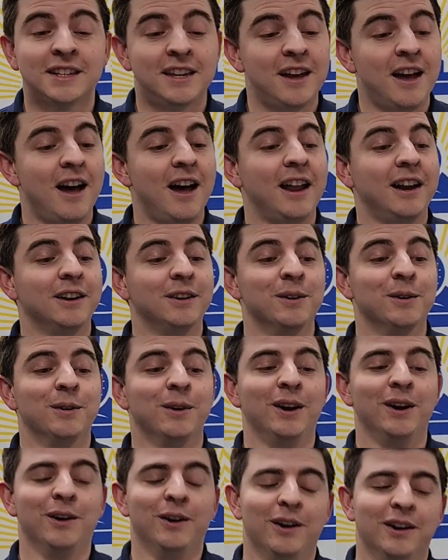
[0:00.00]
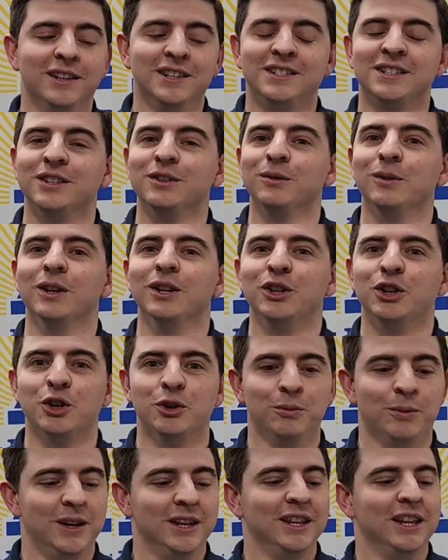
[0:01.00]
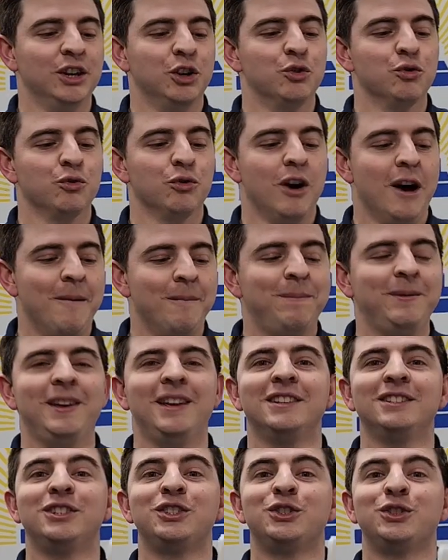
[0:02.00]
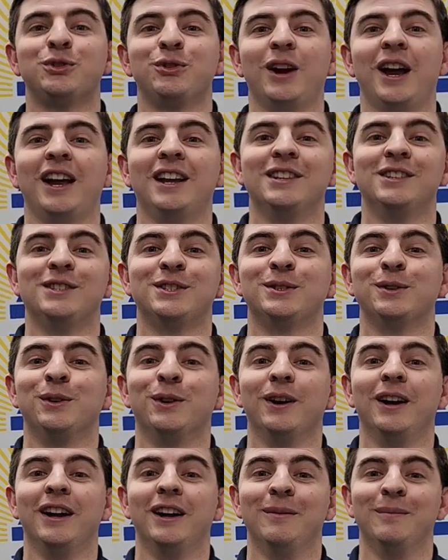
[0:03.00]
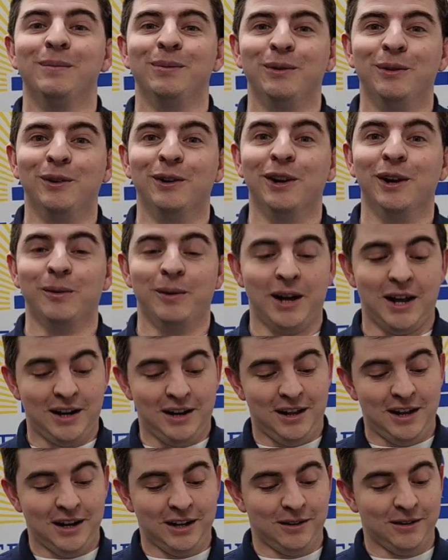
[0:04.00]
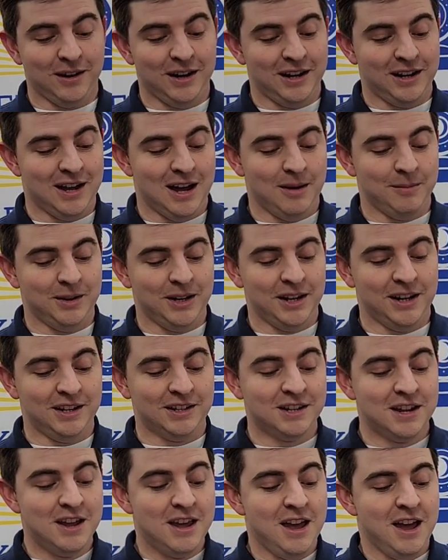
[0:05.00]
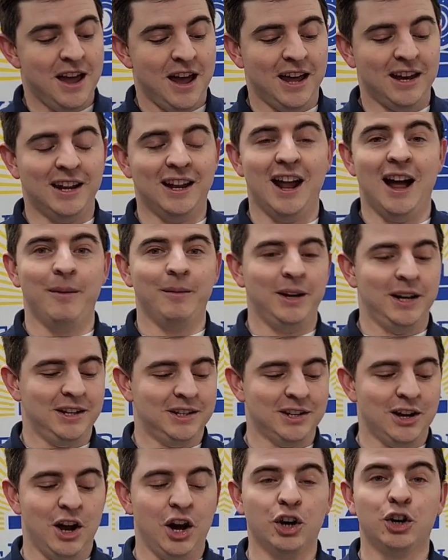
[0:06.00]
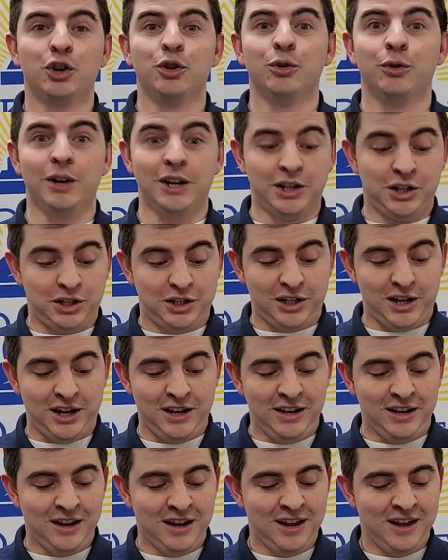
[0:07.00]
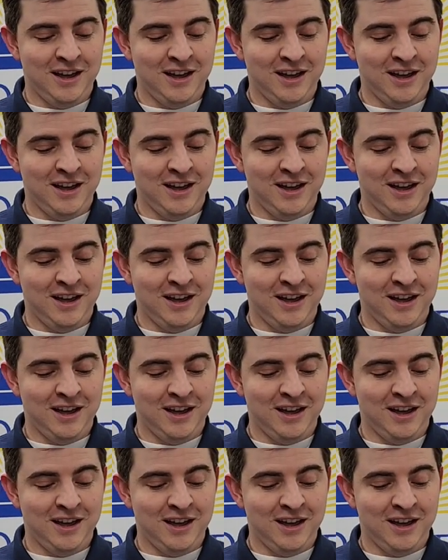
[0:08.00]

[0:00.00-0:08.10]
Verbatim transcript: category, oh, this is a really good one. The grumpiest train store employee. We had a lot of great nominees. And the nominees are Christian,